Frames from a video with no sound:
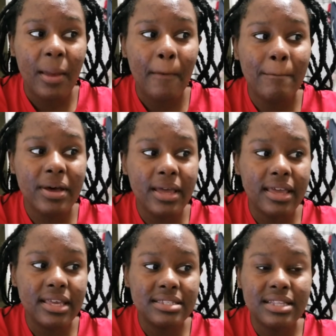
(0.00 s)
but
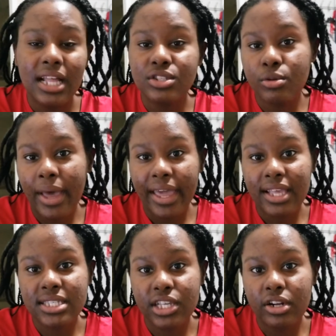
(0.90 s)
it's not too bad
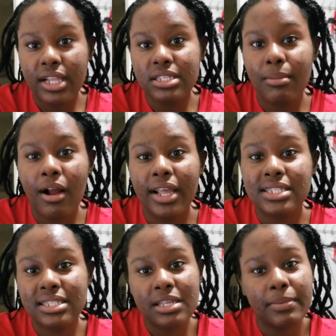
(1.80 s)
considering that tomorrow I get to
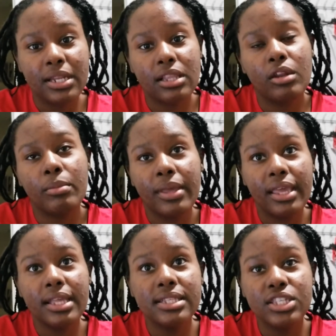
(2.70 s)
sleep in a little bit
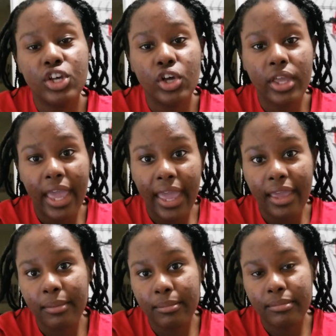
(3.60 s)
until the
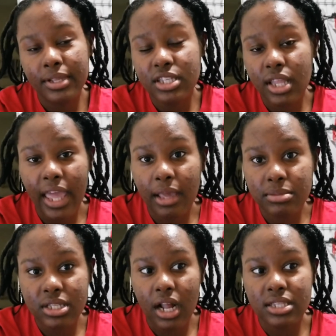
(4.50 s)
game
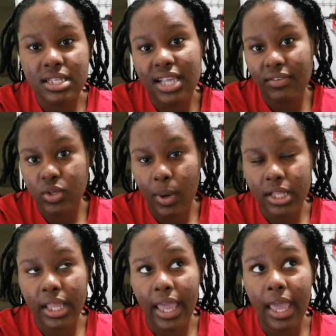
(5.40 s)
starts since I have to work the
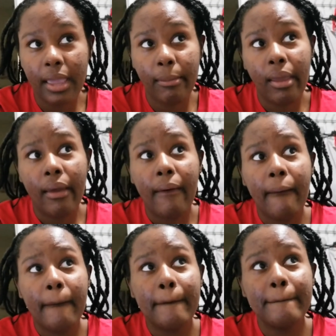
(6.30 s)
game.
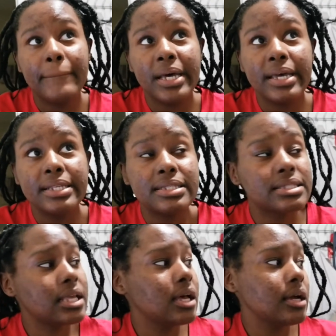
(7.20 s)
But
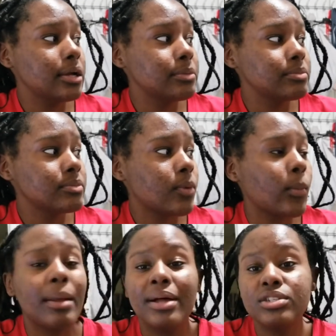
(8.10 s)
what
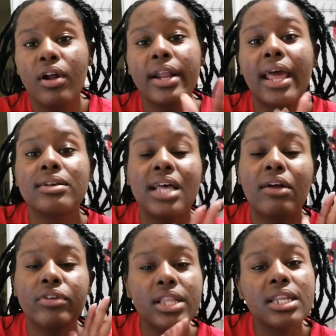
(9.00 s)
I'm about to do right now is I
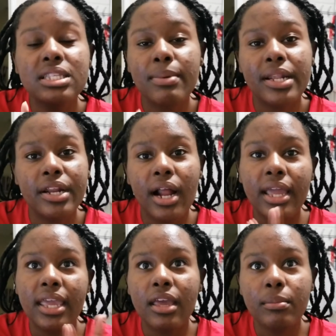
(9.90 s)
really need to make dinner. I
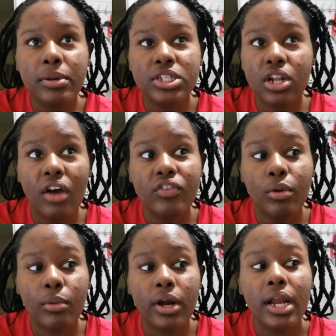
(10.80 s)
can't push it off no
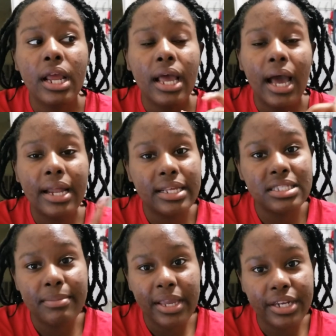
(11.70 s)
more. I need to
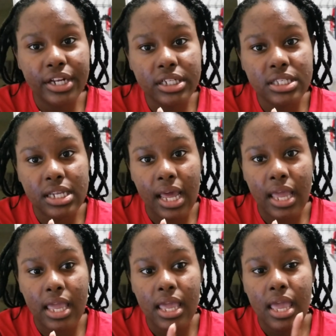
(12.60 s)
make dinner tonight